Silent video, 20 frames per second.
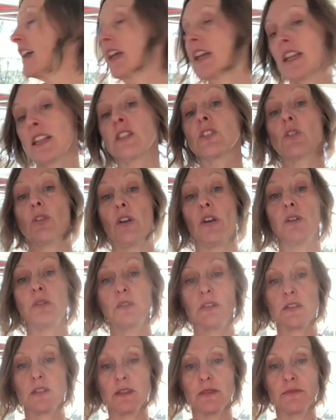it's
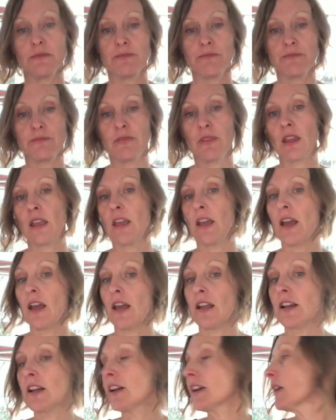gross.
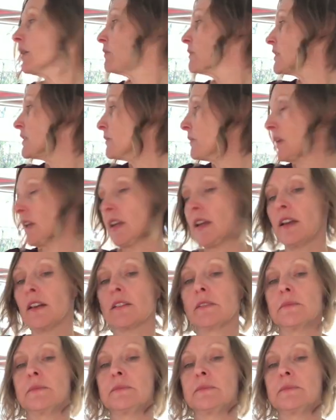And here comes Sabina.